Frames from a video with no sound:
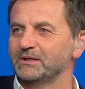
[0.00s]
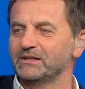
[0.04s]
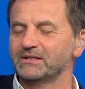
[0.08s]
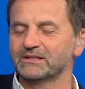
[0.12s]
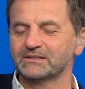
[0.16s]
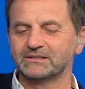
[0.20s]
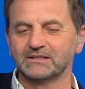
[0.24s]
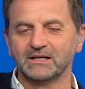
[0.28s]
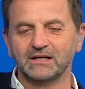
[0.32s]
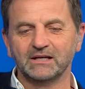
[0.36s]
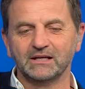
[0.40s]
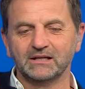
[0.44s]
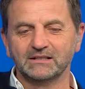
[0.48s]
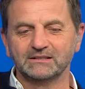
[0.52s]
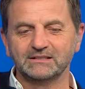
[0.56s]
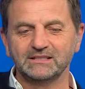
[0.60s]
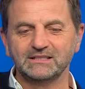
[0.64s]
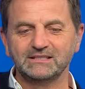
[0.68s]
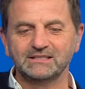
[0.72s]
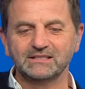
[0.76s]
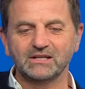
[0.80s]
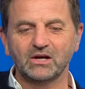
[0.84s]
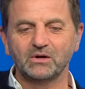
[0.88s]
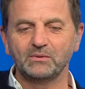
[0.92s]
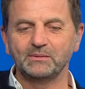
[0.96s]
because I
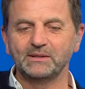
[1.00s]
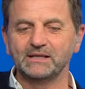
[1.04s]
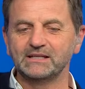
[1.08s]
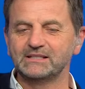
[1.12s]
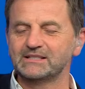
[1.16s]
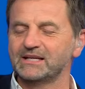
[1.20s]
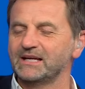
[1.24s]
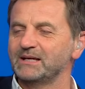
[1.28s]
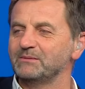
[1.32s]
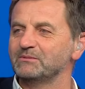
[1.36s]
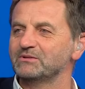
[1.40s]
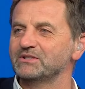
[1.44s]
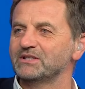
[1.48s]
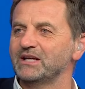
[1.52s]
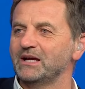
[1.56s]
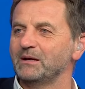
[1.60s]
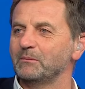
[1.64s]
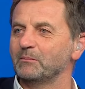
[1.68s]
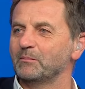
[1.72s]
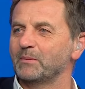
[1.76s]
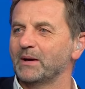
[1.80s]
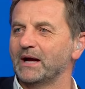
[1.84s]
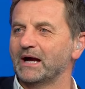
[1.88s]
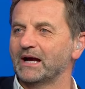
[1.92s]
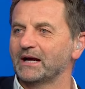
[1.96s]
see so many teams
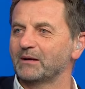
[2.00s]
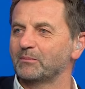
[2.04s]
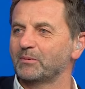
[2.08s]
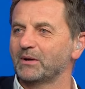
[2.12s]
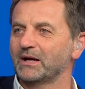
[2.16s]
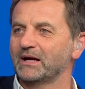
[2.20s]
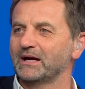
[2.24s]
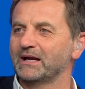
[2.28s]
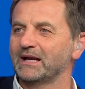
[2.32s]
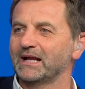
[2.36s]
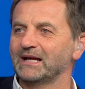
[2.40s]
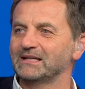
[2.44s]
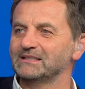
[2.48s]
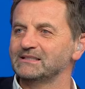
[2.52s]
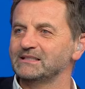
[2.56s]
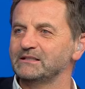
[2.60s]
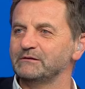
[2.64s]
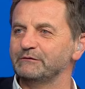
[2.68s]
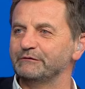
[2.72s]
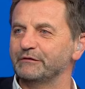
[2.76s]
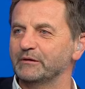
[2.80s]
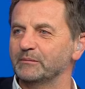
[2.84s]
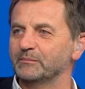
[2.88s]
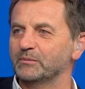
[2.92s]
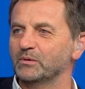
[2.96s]
sitting back playing
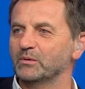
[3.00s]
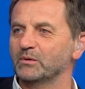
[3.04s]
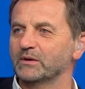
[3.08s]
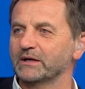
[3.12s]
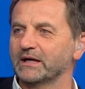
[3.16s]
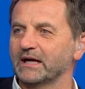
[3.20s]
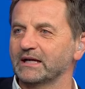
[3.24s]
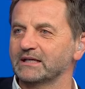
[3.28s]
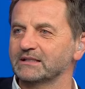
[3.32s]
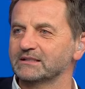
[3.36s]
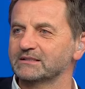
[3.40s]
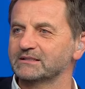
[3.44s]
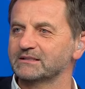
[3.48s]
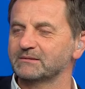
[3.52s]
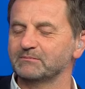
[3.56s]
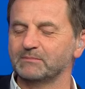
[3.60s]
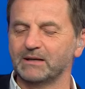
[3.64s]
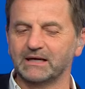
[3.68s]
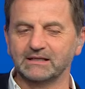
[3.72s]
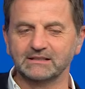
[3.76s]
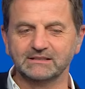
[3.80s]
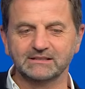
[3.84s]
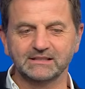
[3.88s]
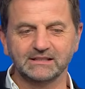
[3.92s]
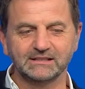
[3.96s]
anti-football against
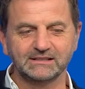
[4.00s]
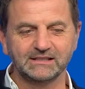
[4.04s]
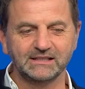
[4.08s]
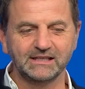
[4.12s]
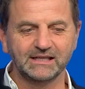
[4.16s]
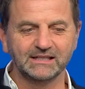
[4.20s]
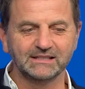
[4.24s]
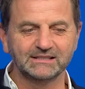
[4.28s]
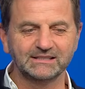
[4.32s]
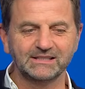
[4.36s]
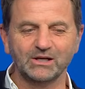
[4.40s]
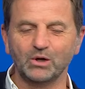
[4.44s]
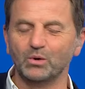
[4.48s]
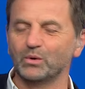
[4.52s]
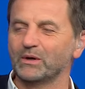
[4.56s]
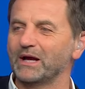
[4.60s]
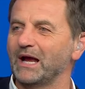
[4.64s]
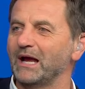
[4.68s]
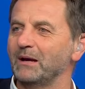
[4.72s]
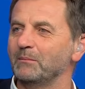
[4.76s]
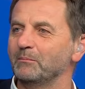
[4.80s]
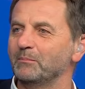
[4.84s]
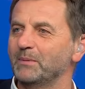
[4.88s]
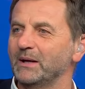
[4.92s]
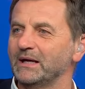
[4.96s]
Man City and still
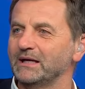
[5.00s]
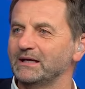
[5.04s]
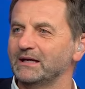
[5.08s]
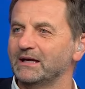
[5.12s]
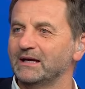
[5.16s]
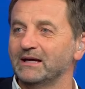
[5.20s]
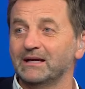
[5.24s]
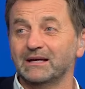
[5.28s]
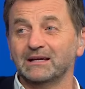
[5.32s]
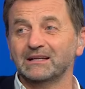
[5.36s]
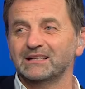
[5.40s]
getting beat.